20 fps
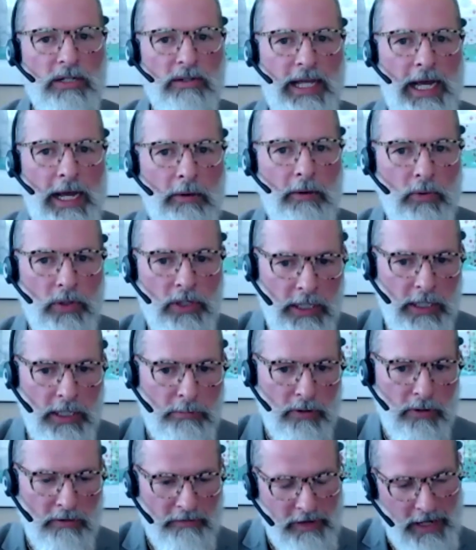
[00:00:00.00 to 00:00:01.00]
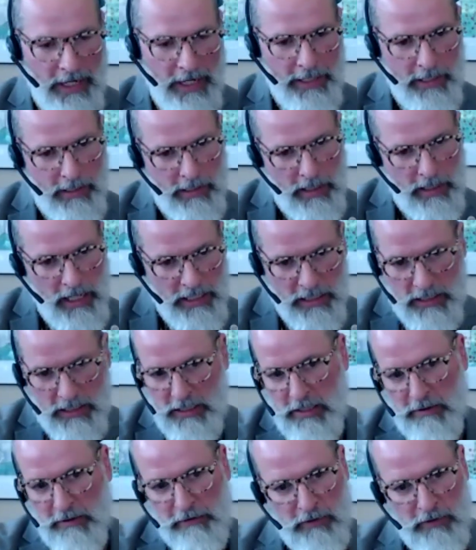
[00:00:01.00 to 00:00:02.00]
So that really provided a
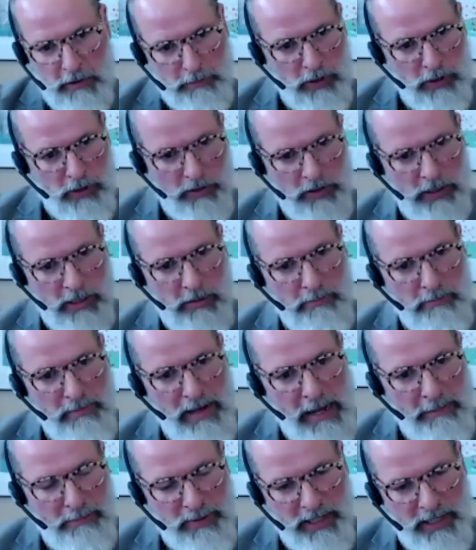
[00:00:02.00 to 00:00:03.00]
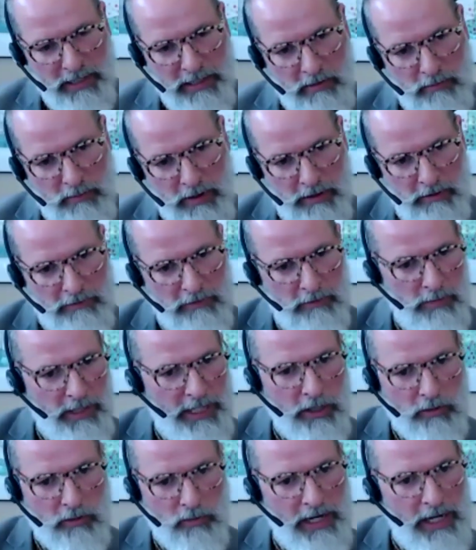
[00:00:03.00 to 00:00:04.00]
different approach to mapping, that rather from
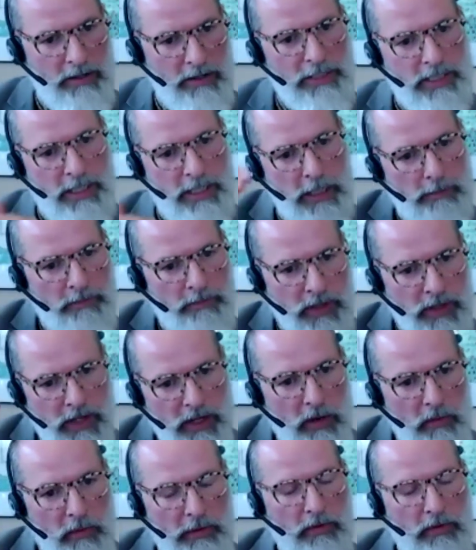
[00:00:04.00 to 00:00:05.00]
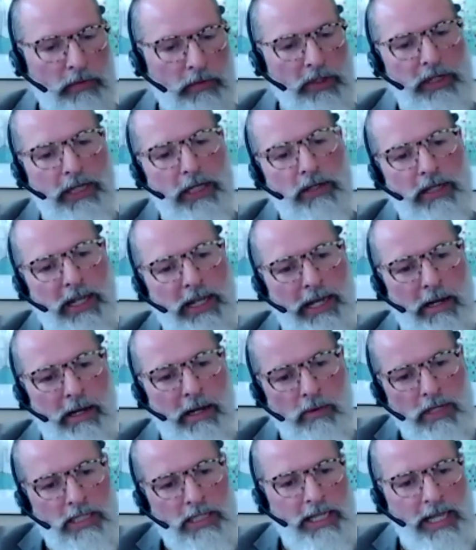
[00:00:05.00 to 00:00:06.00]
ground up, we were really looking
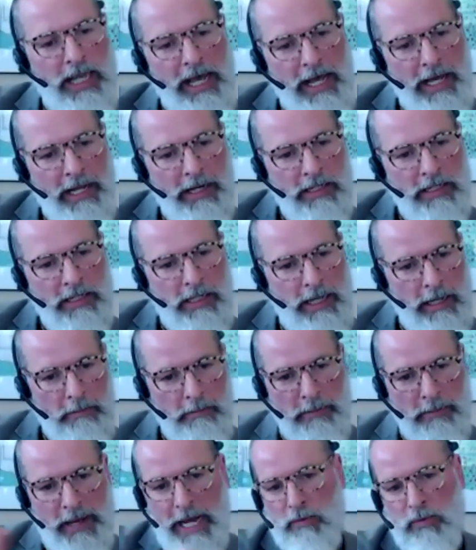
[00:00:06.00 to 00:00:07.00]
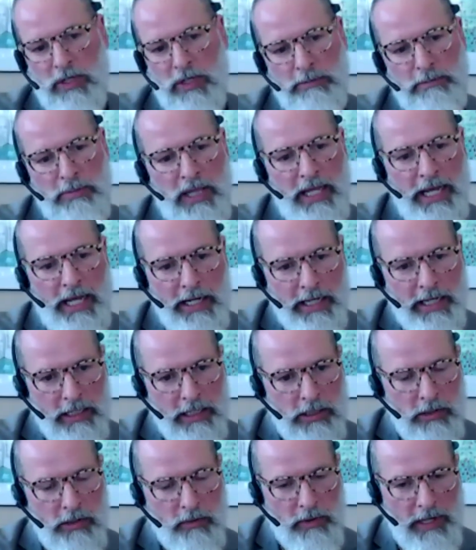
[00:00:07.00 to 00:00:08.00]
at what's the end and backwards
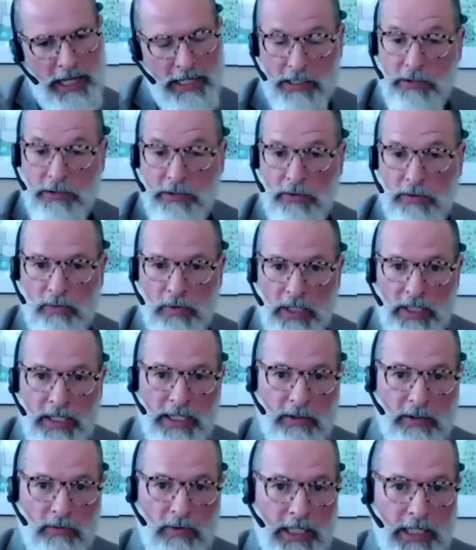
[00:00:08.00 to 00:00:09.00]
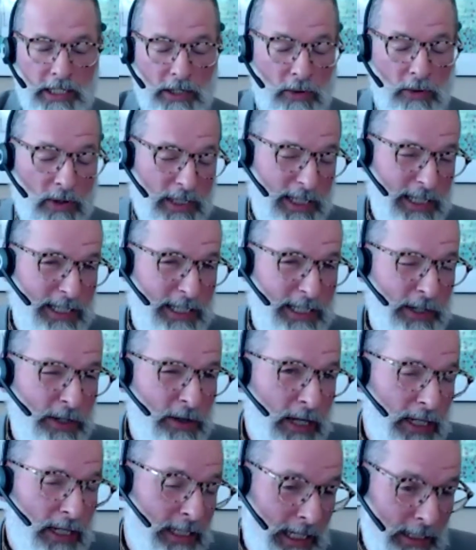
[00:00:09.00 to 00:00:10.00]
planning to get to really the right courses. So
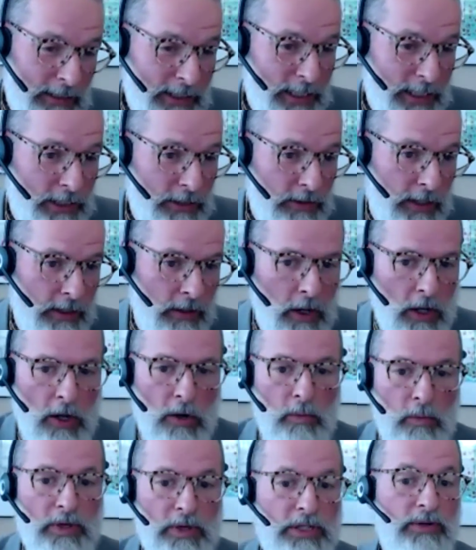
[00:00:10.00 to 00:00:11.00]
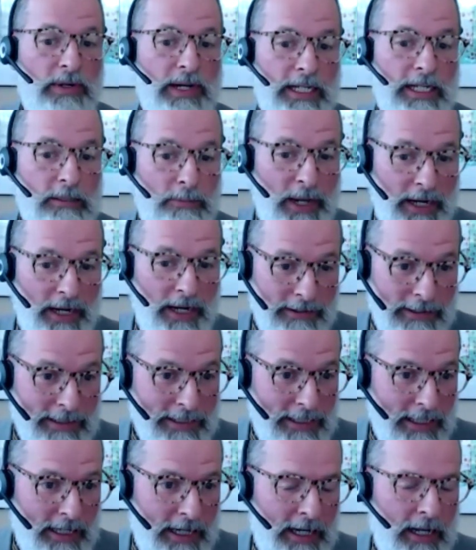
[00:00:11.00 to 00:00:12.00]
you could tell a student with
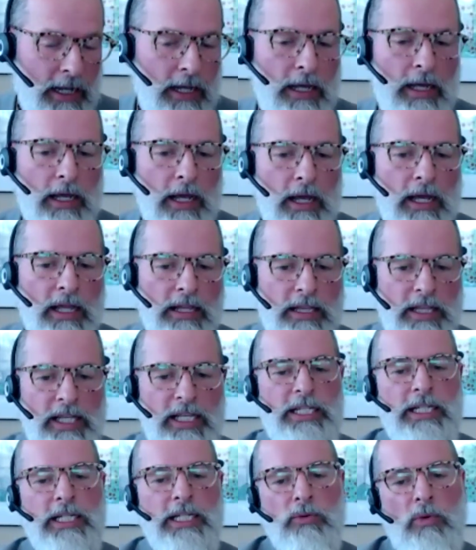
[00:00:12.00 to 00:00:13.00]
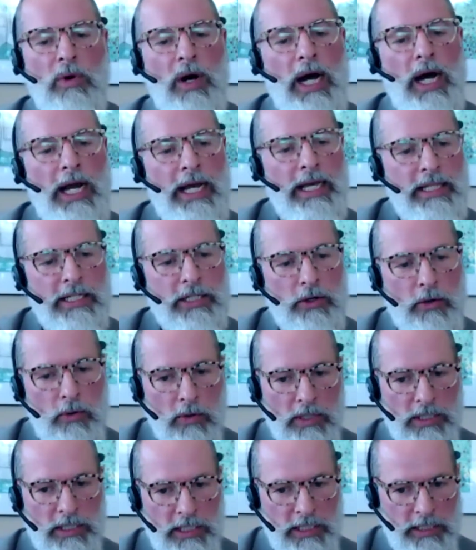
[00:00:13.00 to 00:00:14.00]
transparency, this is why this
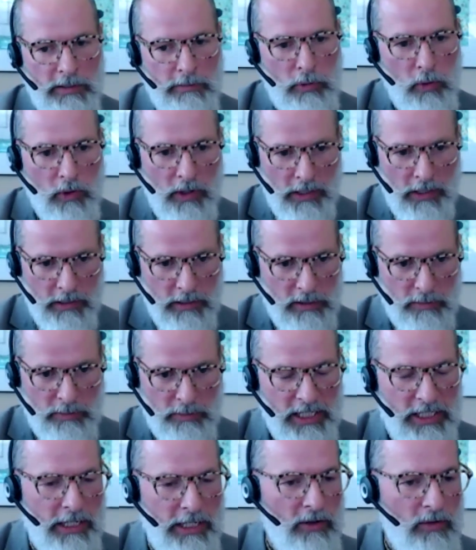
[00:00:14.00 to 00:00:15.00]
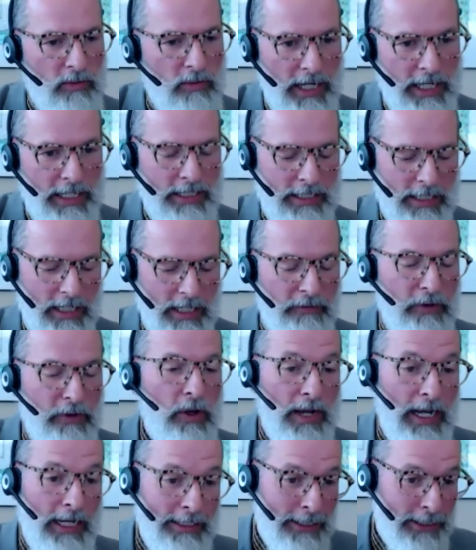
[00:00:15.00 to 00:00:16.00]
course is important. Because otherwise, if
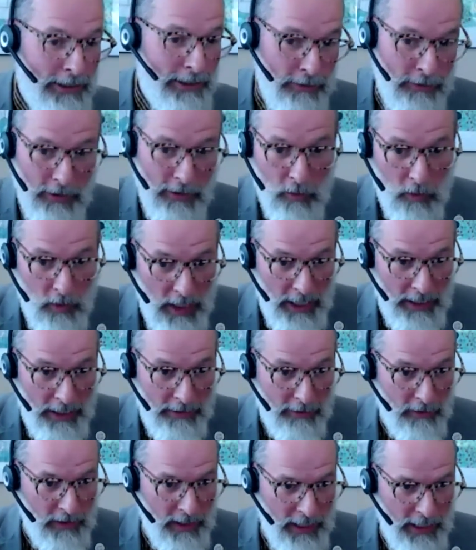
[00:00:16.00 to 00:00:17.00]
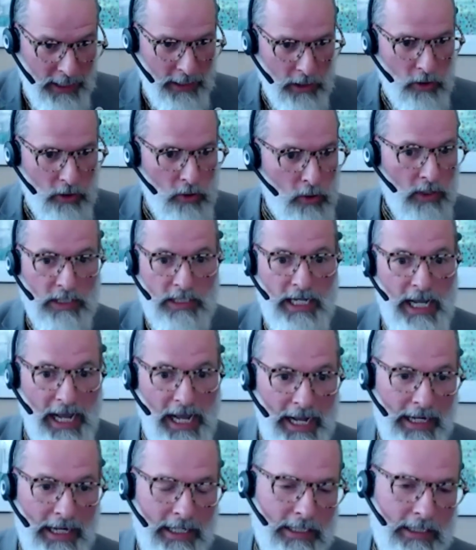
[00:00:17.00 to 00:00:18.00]
you ask the student why they're in course
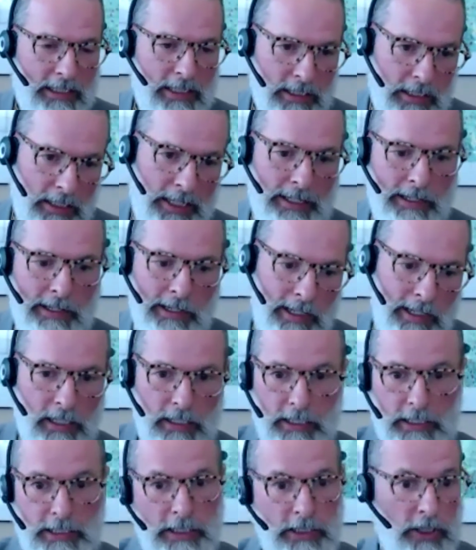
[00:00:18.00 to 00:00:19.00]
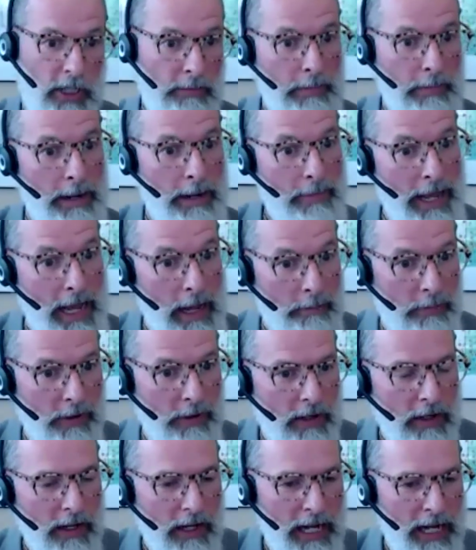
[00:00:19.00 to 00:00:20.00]
X, it's like, because it's on my map.
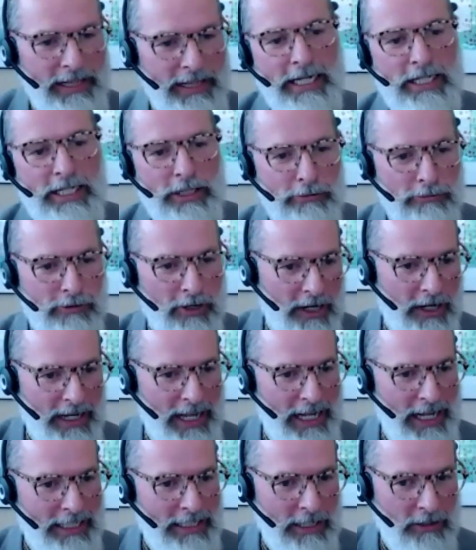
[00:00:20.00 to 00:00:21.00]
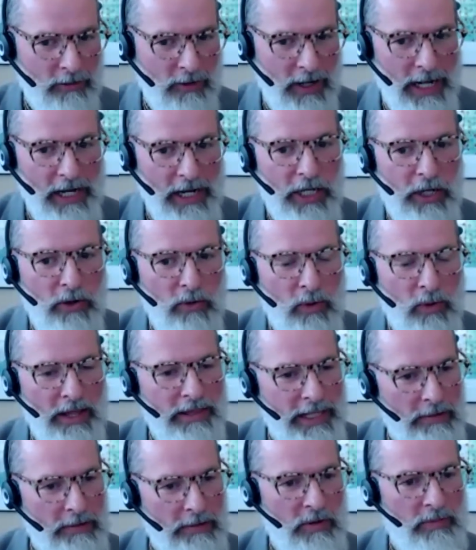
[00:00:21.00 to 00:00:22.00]
And that's the wrong answer, right? You
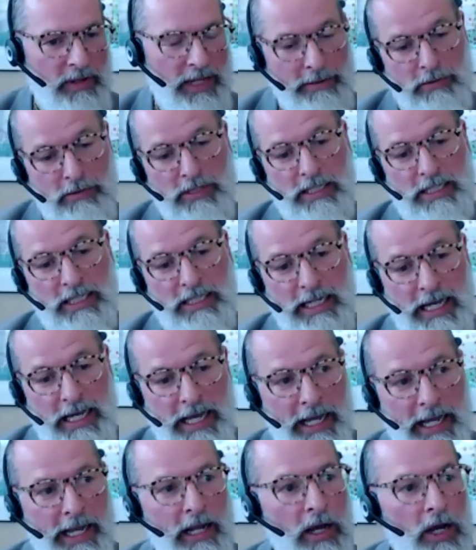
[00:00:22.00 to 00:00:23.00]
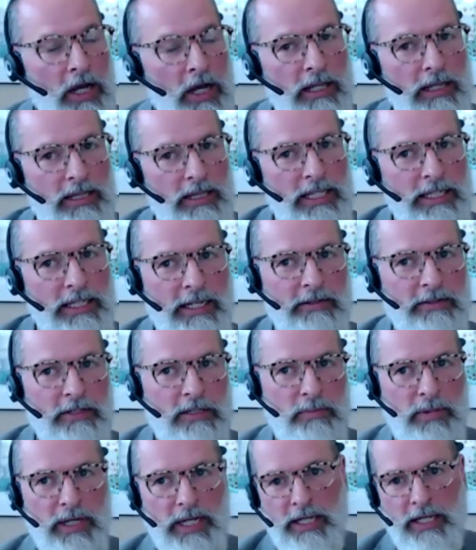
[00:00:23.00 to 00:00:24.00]
want them to be able to say, this
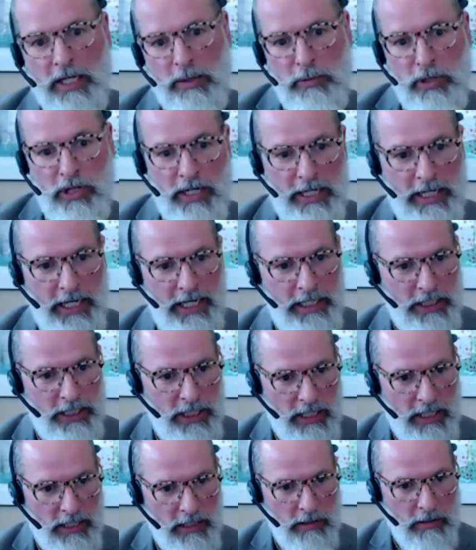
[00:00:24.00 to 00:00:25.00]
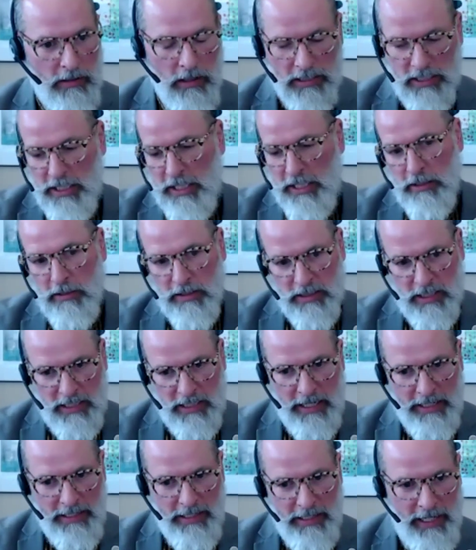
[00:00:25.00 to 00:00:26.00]
gives me the communication skills
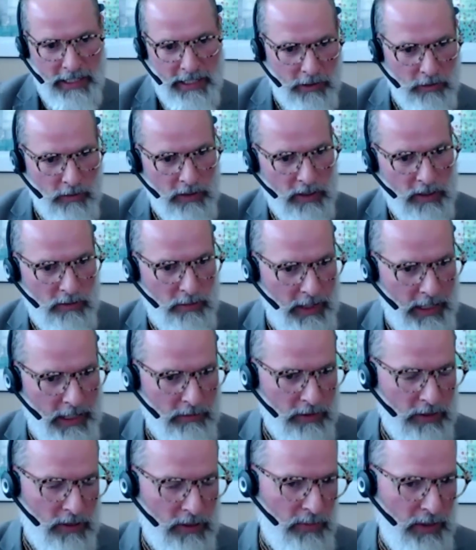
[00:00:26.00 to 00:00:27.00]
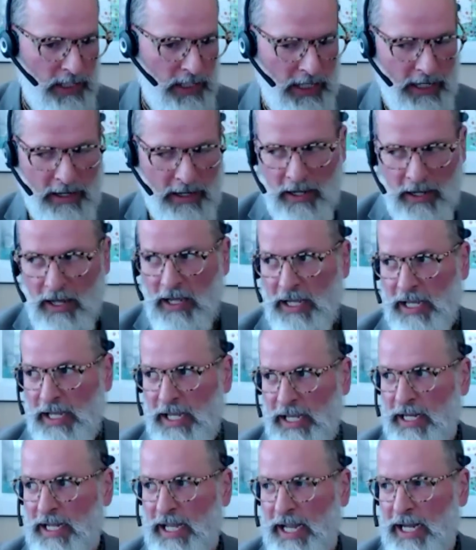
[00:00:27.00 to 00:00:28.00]
that I need in order to be able to be
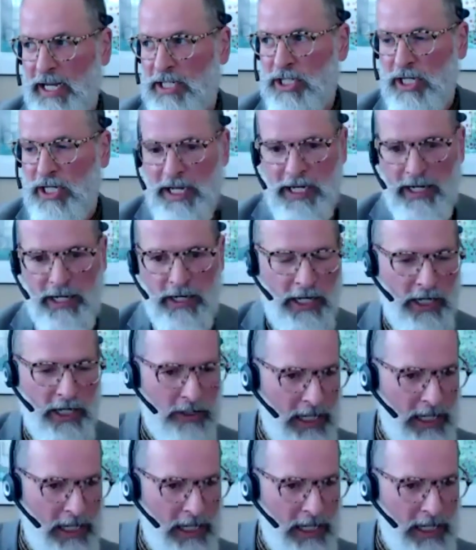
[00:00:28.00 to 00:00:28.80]
engaging in an